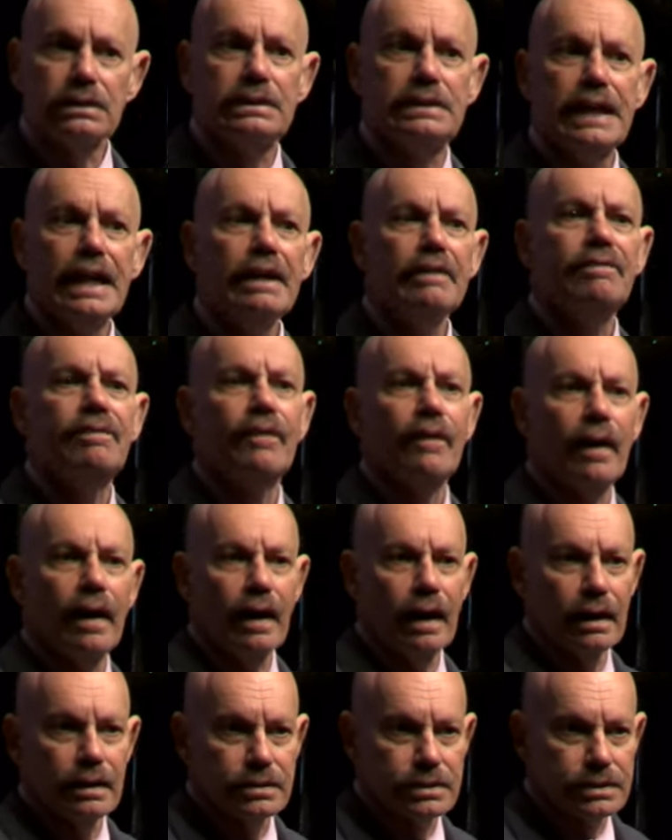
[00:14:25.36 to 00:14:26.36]
did for
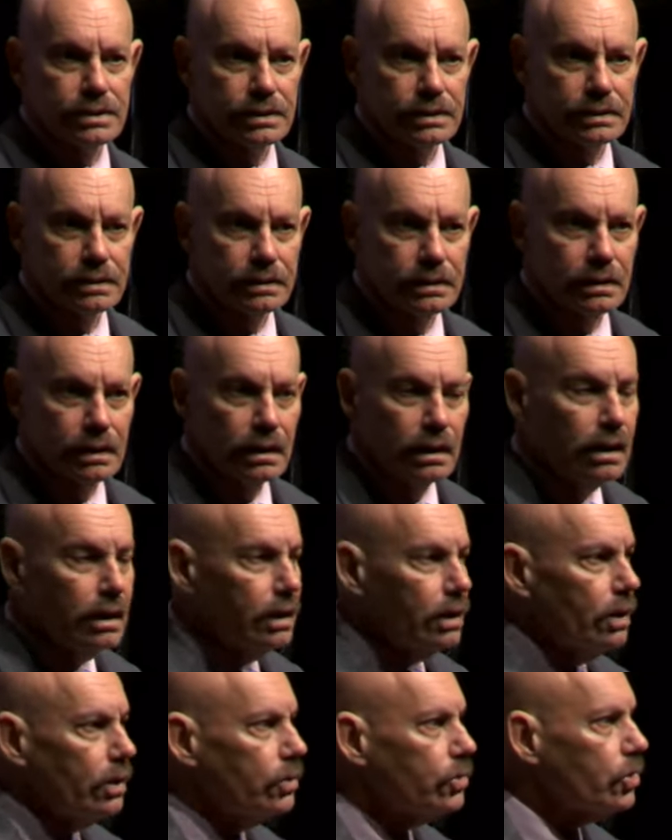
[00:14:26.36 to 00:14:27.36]
us.
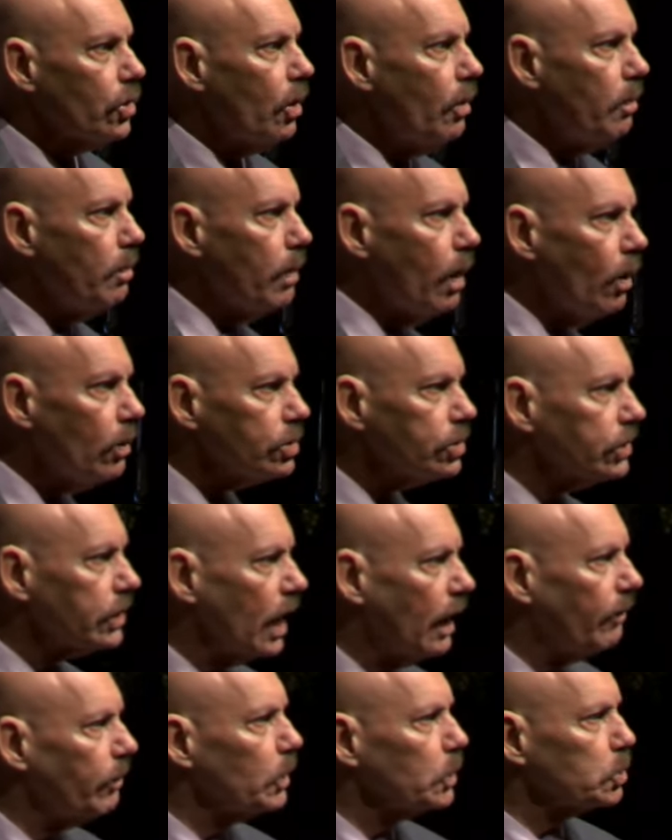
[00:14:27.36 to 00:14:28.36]
So most
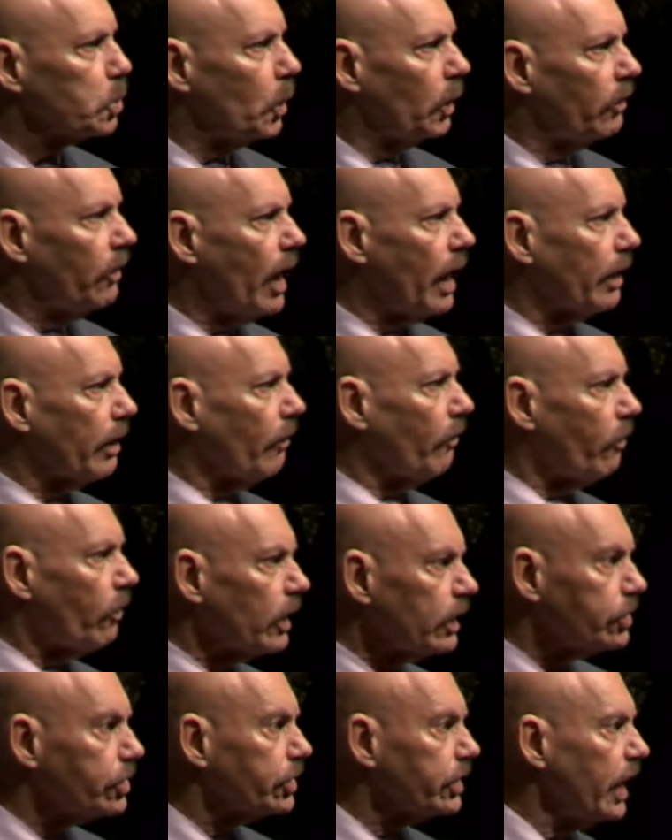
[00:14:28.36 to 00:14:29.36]
of us would rather
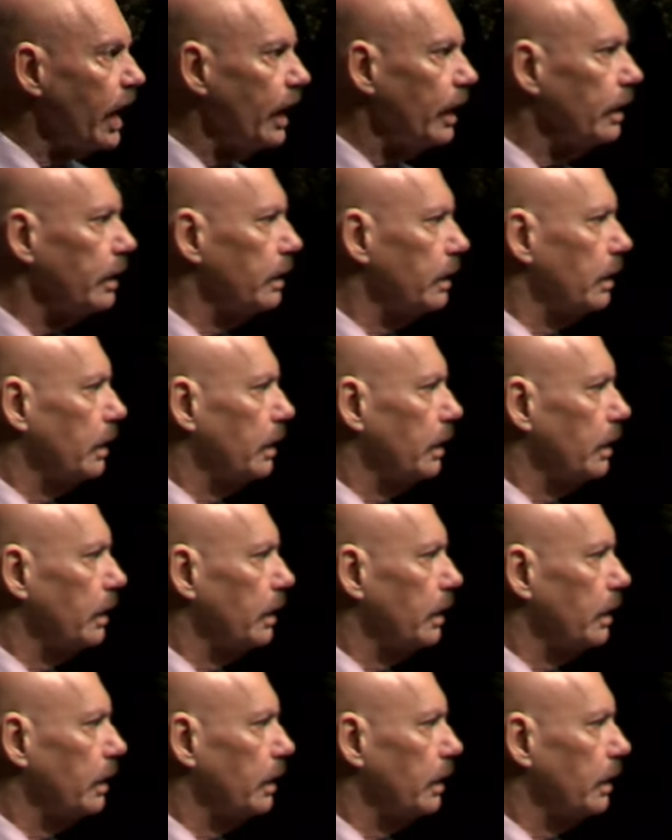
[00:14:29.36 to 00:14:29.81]
resent,